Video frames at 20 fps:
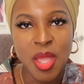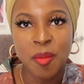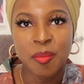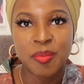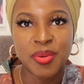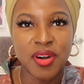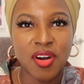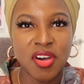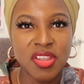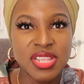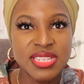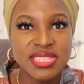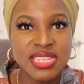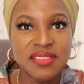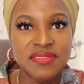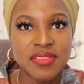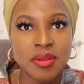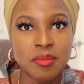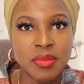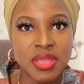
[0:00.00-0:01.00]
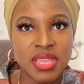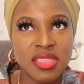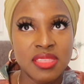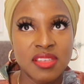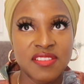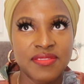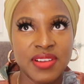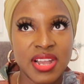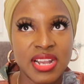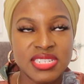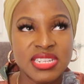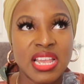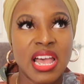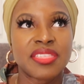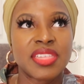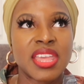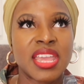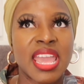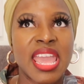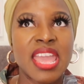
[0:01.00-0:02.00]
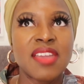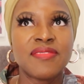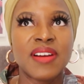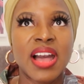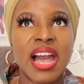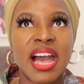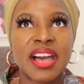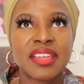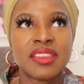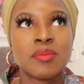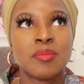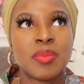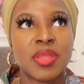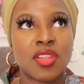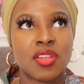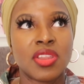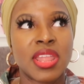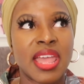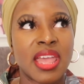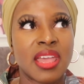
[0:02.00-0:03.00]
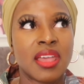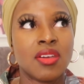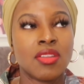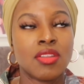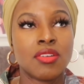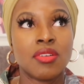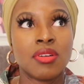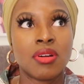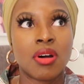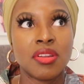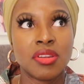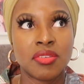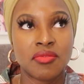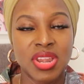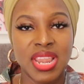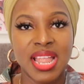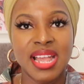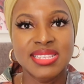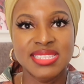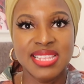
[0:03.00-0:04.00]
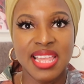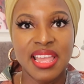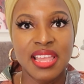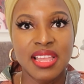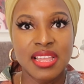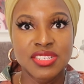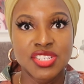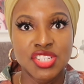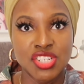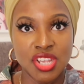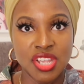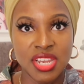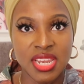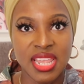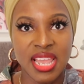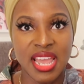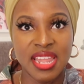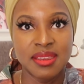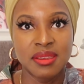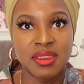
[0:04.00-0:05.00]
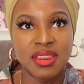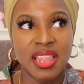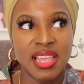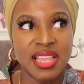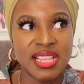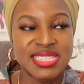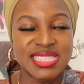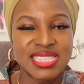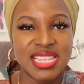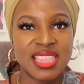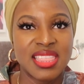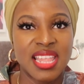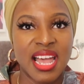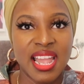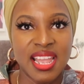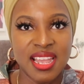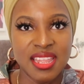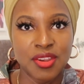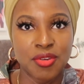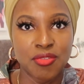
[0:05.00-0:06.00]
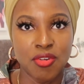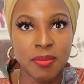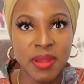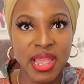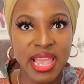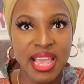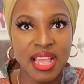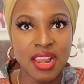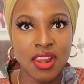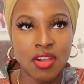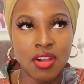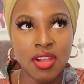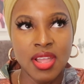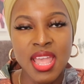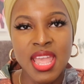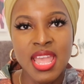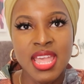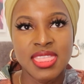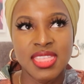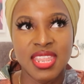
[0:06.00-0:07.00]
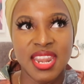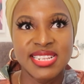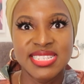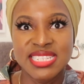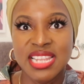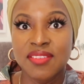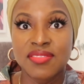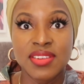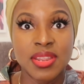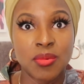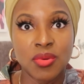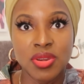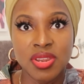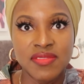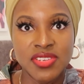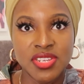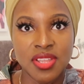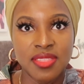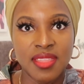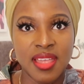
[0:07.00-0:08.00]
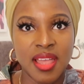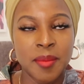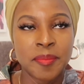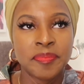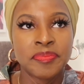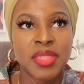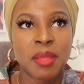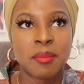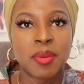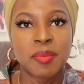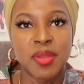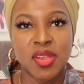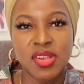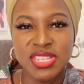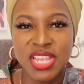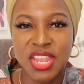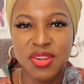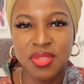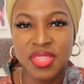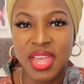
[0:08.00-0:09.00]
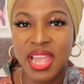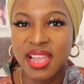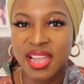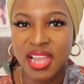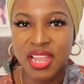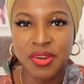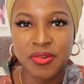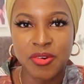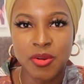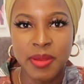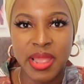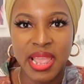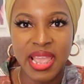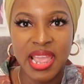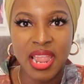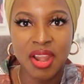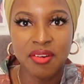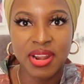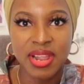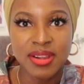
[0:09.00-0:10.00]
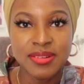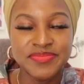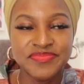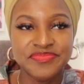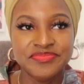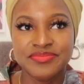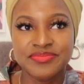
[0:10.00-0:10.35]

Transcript: but honestly for me, the fact, I think if I hadn't been on a relaxed hair journey and like seen that I can grow my hair long, then I definitely wouldn't have done that. But because I know that I can grow my hair out,